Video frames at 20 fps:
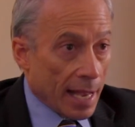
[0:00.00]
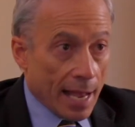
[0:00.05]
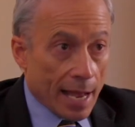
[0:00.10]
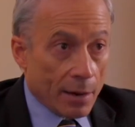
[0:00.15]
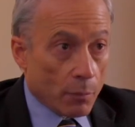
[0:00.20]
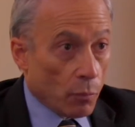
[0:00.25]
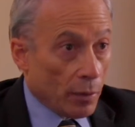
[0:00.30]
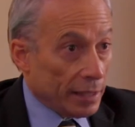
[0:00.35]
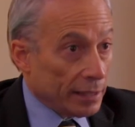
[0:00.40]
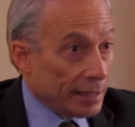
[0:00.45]

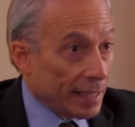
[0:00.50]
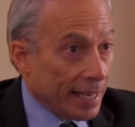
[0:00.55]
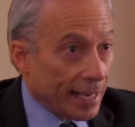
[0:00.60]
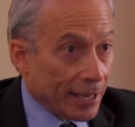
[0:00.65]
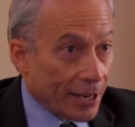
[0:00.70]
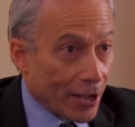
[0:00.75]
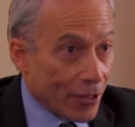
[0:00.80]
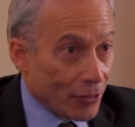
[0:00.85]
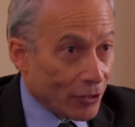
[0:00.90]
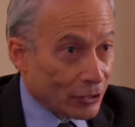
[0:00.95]
And we
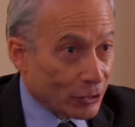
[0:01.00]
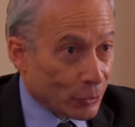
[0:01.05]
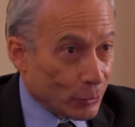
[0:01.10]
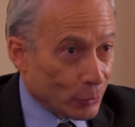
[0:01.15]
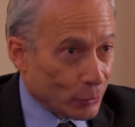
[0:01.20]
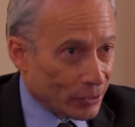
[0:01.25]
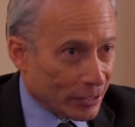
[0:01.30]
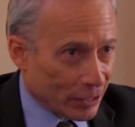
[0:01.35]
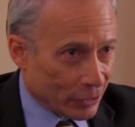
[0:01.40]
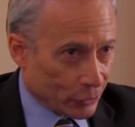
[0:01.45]
take on the
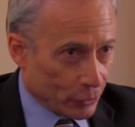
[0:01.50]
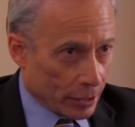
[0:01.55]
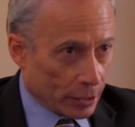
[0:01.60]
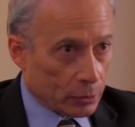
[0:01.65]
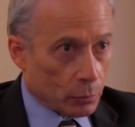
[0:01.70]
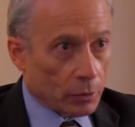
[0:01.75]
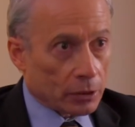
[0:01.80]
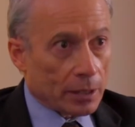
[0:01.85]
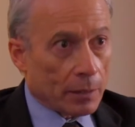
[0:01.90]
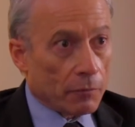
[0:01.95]
school
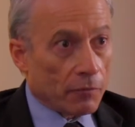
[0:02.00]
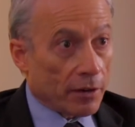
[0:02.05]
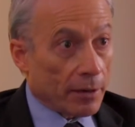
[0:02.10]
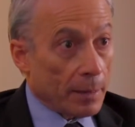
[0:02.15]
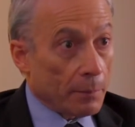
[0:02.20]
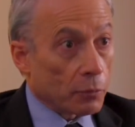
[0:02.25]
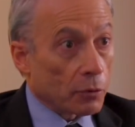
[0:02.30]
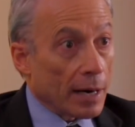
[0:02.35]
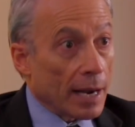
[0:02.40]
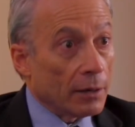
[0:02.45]
districts, which I'm
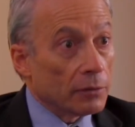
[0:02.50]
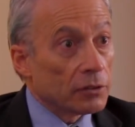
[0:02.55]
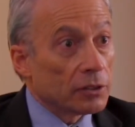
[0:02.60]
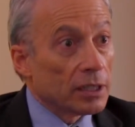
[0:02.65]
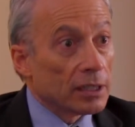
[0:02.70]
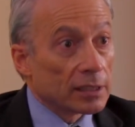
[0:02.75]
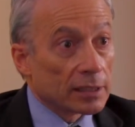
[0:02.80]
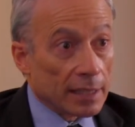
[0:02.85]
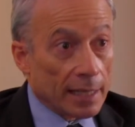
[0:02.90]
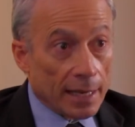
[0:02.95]
very proud
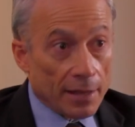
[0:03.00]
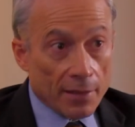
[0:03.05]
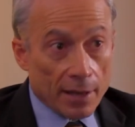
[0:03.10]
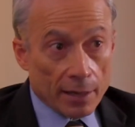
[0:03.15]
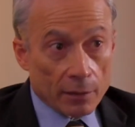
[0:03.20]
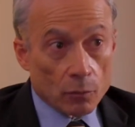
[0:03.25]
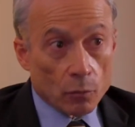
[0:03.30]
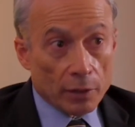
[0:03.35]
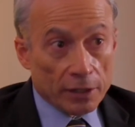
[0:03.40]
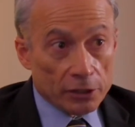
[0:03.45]
to say
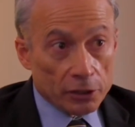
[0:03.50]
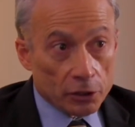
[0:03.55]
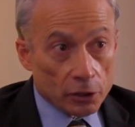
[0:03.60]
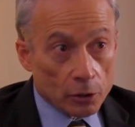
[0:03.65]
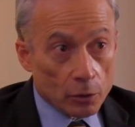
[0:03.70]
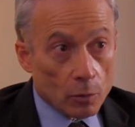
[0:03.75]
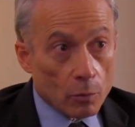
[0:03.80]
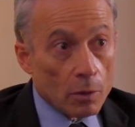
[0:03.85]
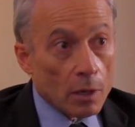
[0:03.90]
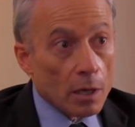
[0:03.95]
that we
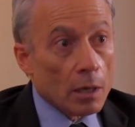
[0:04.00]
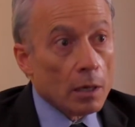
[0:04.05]
do